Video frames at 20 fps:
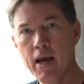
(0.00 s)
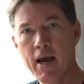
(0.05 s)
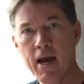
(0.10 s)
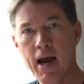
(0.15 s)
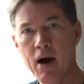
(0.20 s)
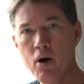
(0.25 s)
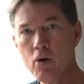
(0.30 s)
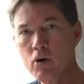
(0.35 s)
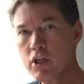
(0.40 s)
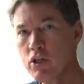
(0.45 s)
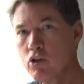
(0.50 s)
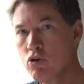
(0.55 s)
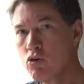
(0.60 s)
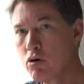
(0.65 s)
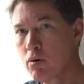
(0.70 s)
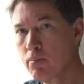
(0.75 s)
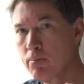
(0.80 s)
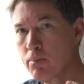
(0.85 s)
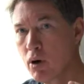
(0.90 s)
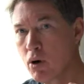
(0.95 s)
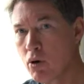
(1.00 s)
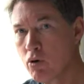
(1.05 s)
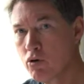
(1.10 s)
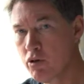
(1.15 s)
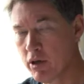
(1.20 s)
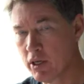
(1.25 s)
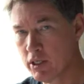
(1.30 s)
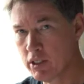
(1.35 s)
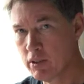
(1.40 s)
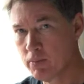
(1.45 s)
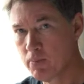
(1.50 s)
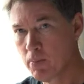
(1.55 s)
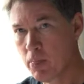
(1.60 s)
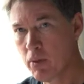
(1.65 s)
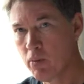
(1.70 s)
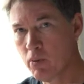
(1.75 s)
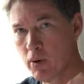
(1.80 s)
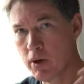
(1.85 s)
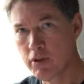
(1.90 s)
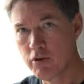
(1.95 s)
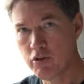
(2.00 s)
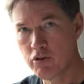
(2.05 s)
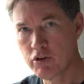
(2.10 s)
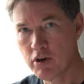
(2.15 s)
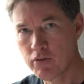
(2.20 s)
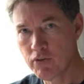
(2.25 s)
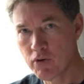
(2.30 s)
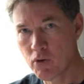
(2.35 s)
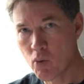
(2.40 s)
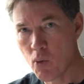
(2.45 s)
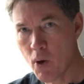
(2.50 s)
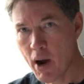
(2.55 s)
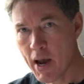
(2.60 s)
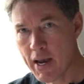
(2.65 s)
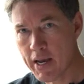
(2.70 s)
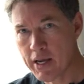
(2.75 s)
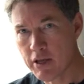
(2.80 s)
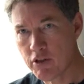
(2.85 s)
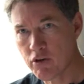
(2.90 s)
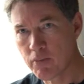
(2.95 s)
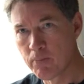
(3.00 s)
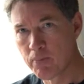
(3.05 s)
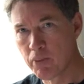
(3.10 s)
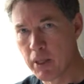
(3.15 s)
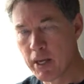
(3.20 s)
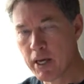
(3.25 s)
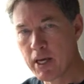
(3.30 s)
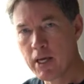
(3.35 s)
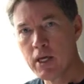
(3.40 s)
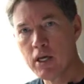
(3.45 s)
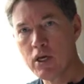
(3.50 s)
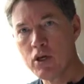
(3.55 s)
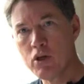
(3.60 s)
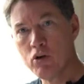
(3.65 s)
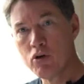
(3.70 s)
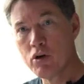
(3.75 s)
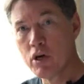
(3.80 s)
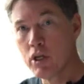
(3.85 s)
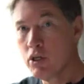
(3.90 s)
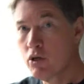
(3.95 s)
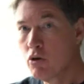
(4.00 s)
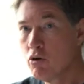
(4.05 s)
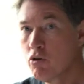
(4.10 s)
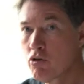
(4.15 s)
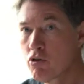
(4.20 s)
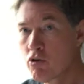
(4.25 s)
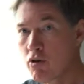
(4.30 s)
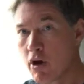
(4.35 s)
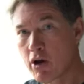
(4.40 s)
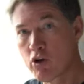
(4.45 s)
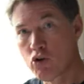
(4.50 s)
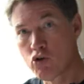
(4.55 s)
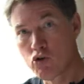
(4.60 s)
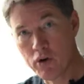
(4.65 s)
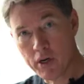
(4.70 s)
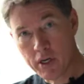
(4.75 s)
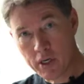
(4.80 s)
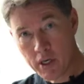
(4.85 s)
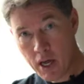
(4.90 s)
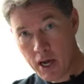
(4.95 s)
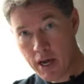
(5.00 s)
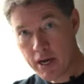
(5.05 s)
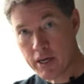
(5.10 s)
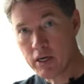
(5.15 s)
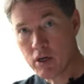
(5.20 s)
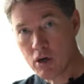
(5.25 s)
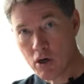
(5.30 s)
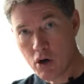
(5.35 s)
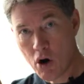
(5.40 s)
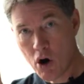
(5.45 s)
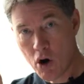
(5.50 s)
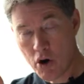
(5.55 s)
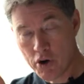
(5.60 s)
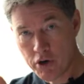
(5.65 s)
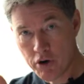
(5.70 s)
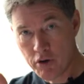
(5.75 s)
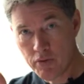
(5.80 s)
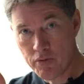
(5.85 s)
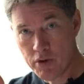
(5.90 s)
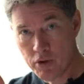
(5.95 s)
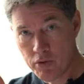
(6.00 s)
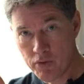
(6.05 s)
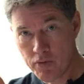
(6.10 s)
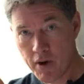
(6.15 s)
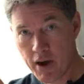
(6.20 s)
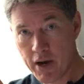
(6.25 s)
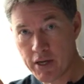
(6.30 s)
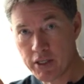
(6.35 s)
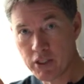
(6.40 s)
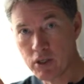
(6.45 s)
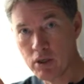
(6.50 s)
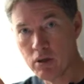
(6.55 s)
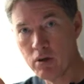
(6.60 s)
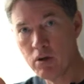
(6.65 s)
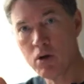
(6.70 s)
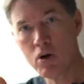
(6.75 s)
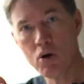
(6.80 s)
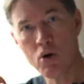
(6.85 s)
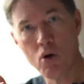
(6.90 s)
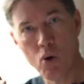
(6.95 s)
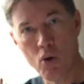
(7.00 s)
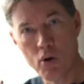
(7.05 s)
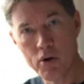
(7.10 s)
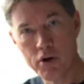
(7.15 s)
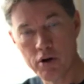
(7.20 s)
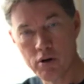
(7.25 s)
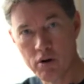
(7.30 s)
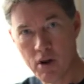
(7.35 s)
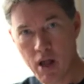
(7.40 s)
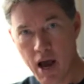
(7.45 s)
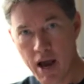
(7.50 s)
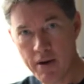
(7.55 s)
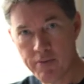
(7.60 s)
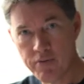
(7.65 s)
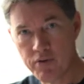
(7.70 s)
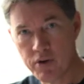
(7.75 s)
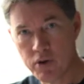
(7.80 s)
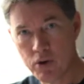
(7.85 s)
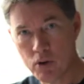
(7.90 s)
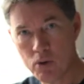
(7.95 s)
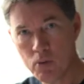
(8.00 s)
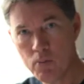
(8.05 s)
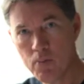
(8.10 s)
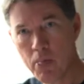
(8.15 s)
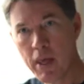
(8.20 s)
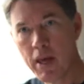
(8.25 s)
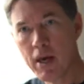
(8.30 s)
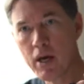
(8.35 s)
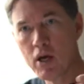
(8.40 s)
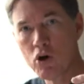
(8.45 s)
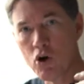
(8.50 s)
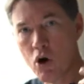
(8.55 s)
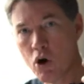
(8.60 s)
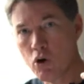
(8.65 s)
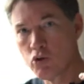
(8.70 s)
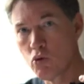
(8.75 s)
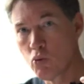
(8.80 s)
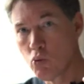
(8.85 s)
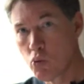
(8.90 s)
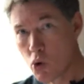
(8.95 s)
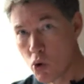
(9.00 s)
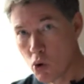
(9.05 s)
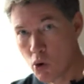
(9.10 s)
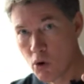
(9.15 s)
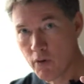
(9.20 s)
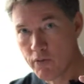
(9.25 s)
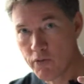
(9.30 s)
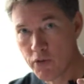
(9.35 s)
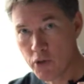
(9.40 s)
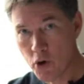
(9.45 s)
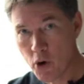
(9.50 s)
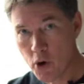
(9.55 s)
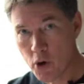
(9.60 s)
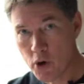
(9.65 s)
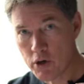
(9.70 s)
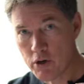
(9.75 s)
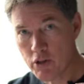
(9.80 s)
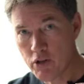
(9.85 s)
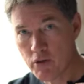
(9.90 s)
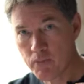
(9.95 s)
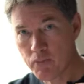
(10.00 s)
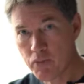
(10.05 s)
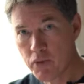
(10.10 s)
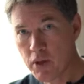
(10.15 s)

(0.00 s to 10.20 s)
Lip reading: How can you compose it? Well, there's different ways. You can use a grid line on your viewfinder or your live view called the rule of thirds.